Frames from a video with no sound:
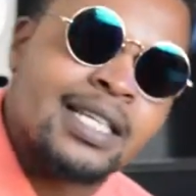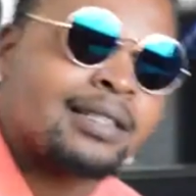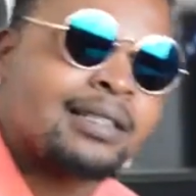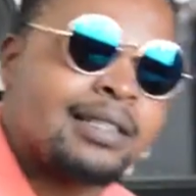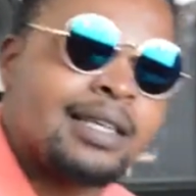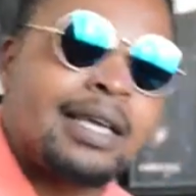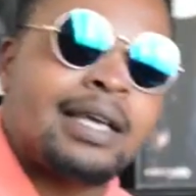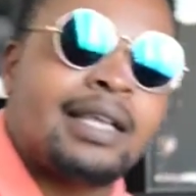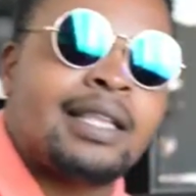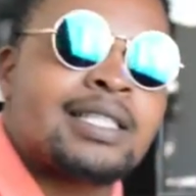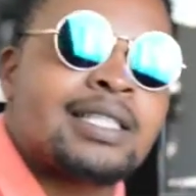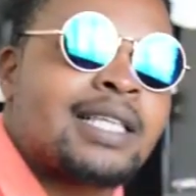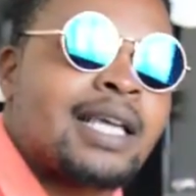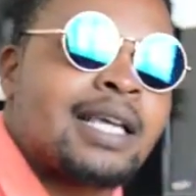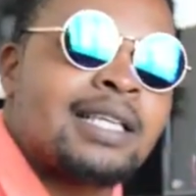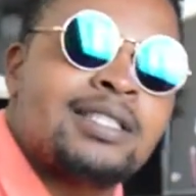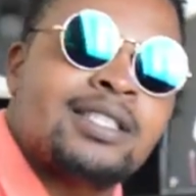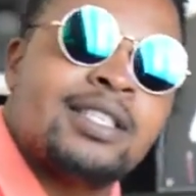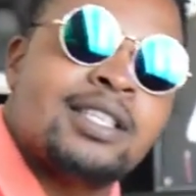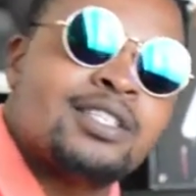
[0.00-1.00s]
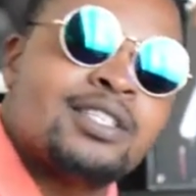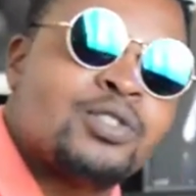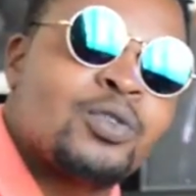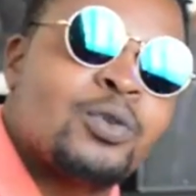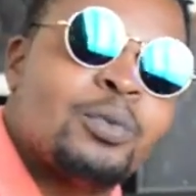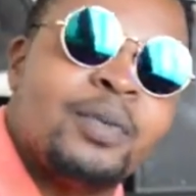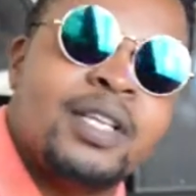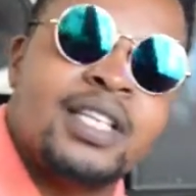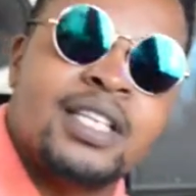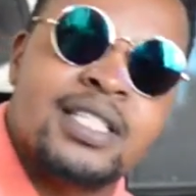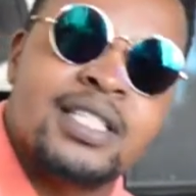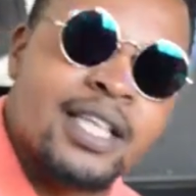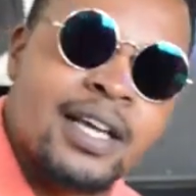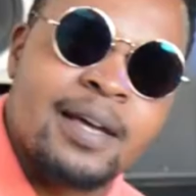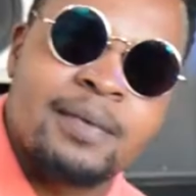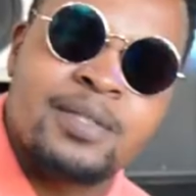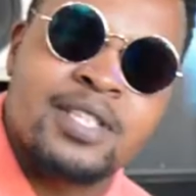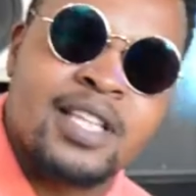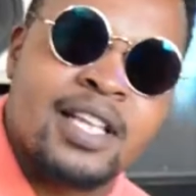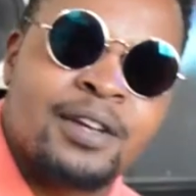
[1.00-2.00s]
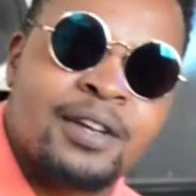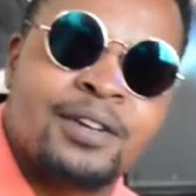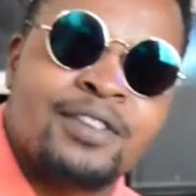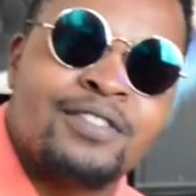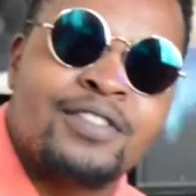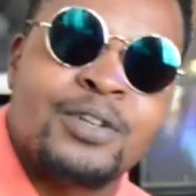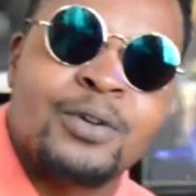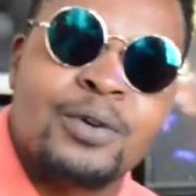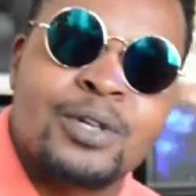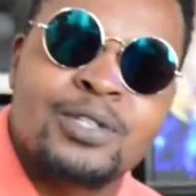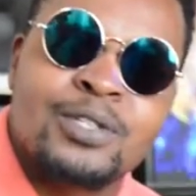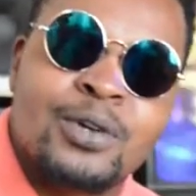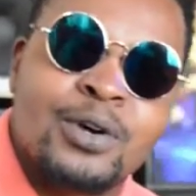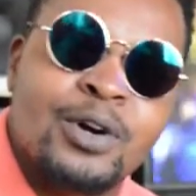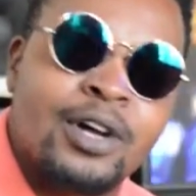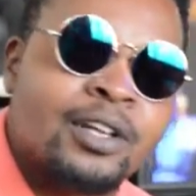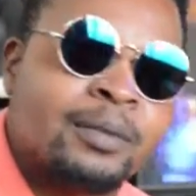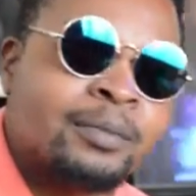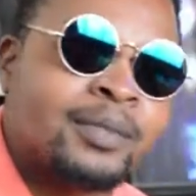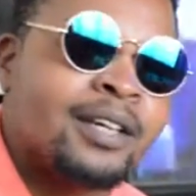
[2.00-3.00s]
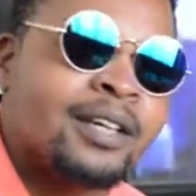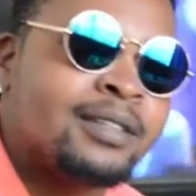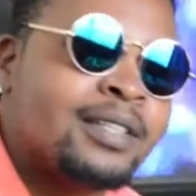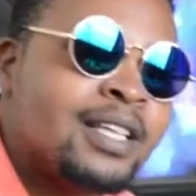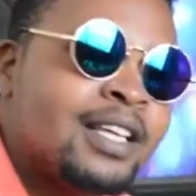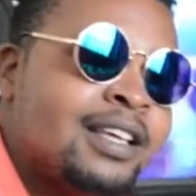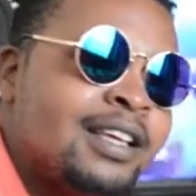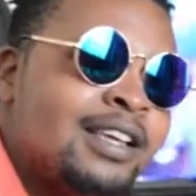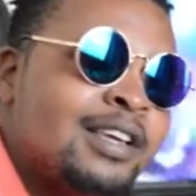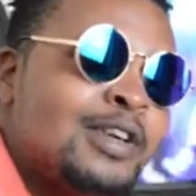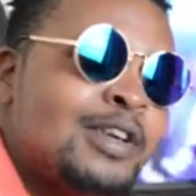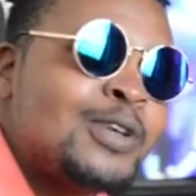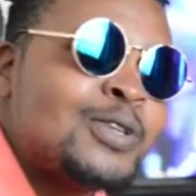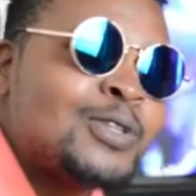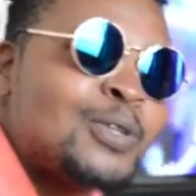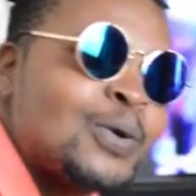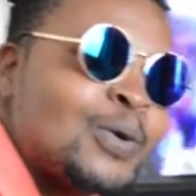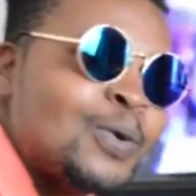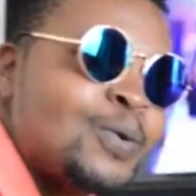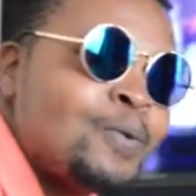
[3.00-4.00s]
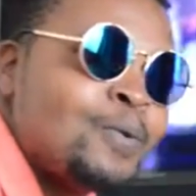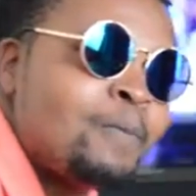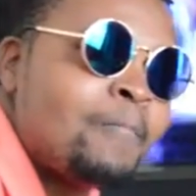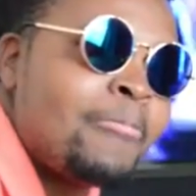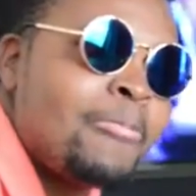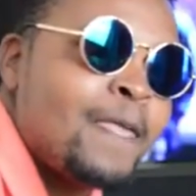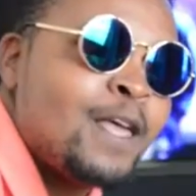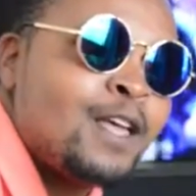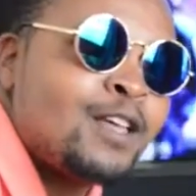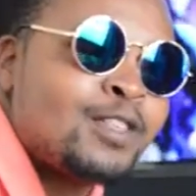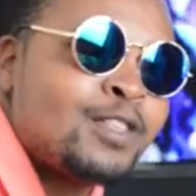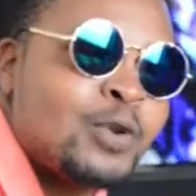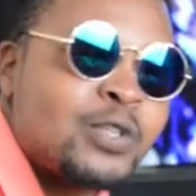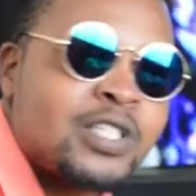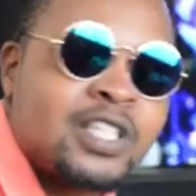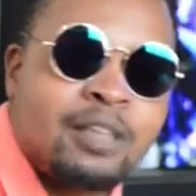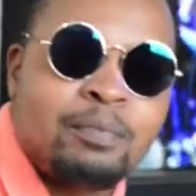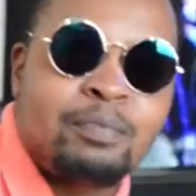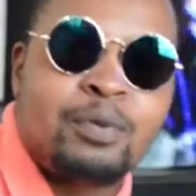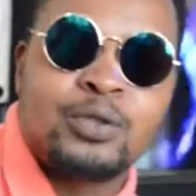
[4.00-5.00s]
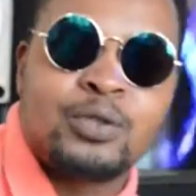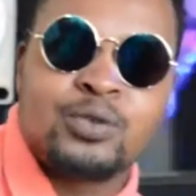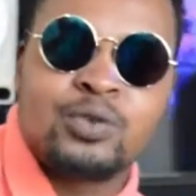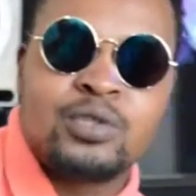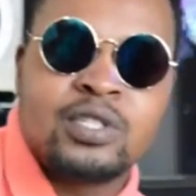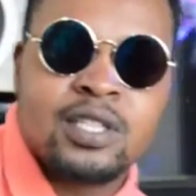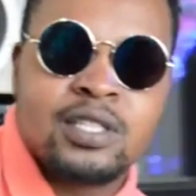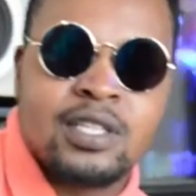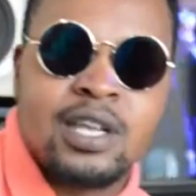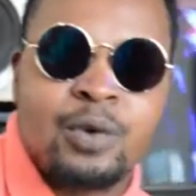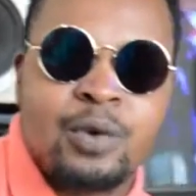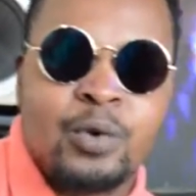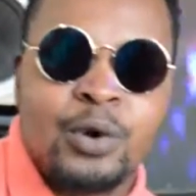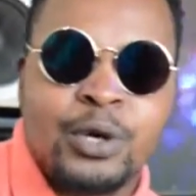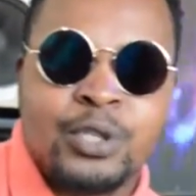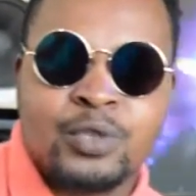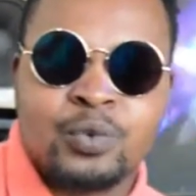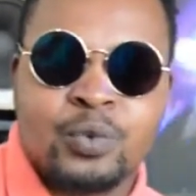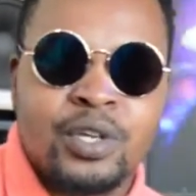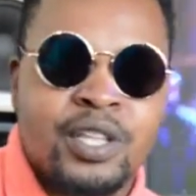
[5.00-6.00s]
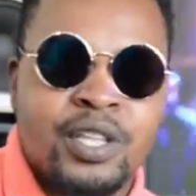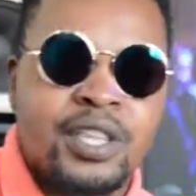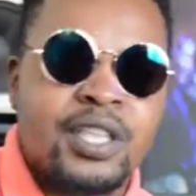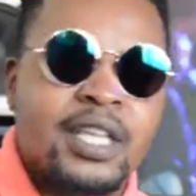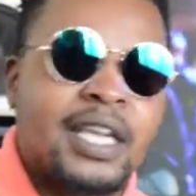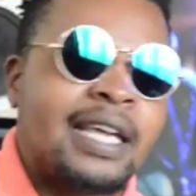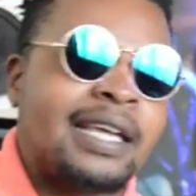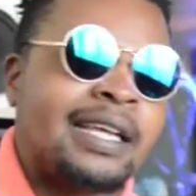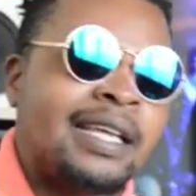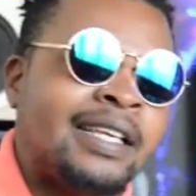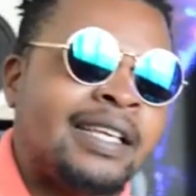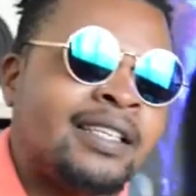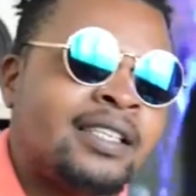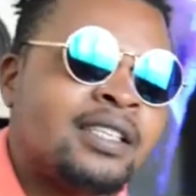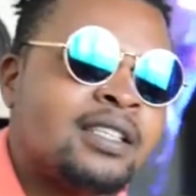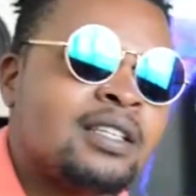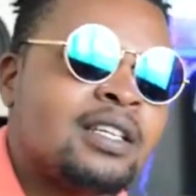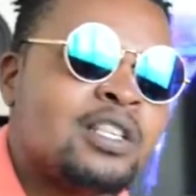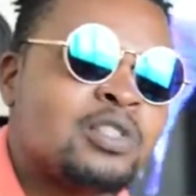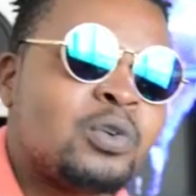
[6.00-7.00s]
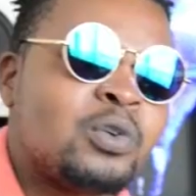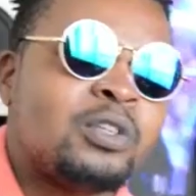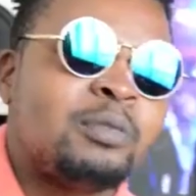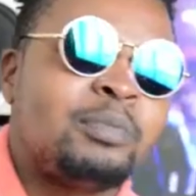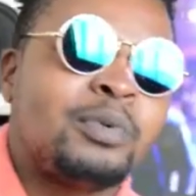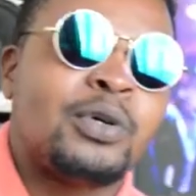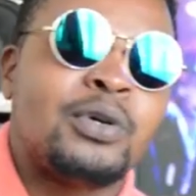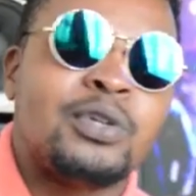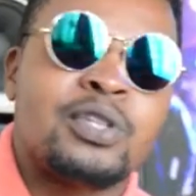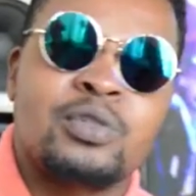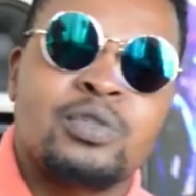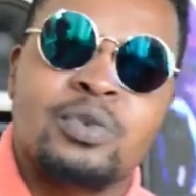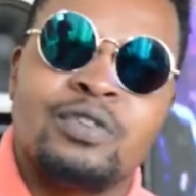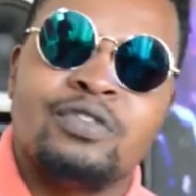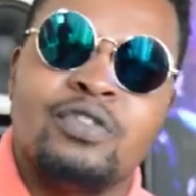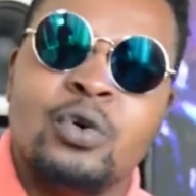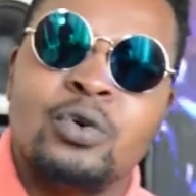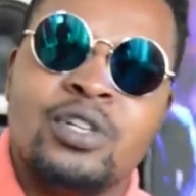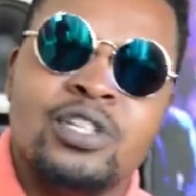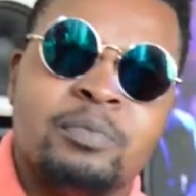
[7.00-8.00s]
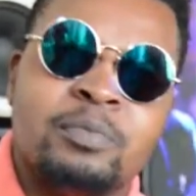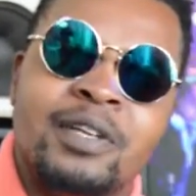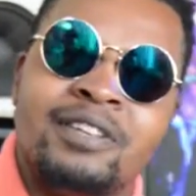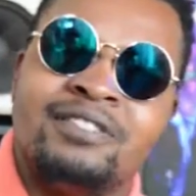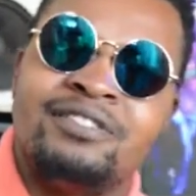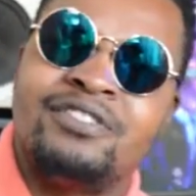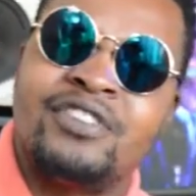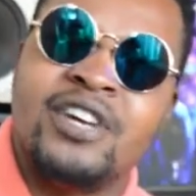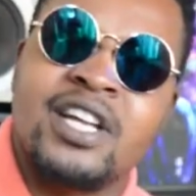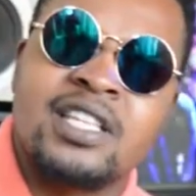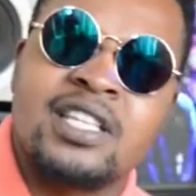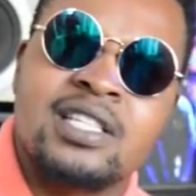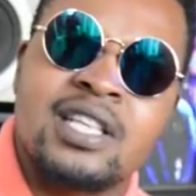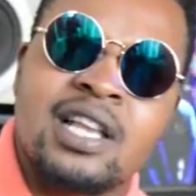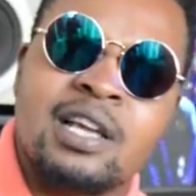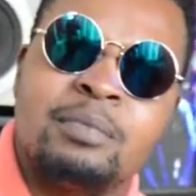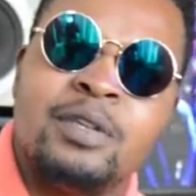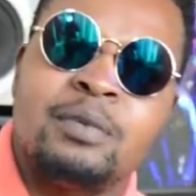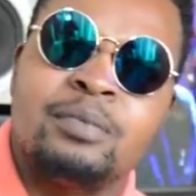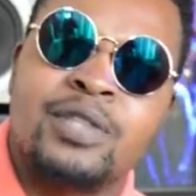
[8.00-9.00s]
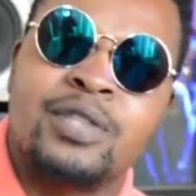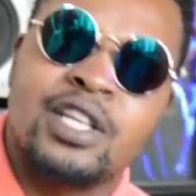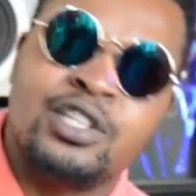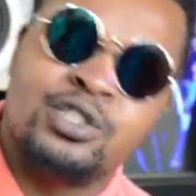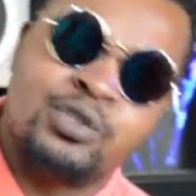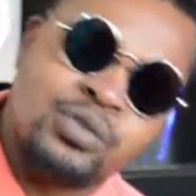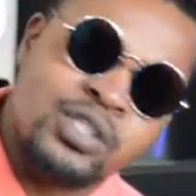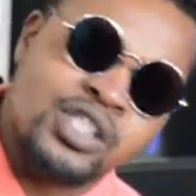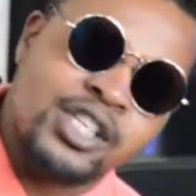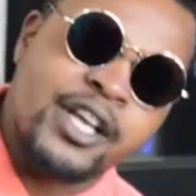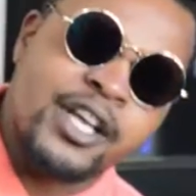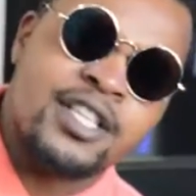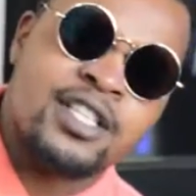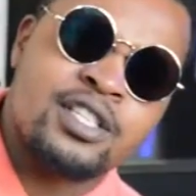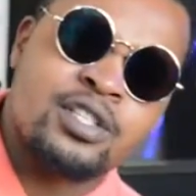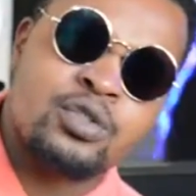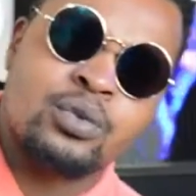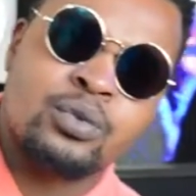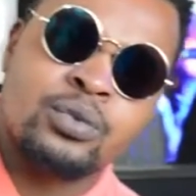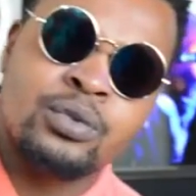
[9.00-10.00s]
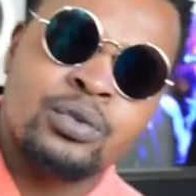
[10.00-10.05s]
Hey, this guy's changed so many times, I don't even know what to call him now. So those are the producers I worked with, and it's only because we've always been friends, like people that you chat to,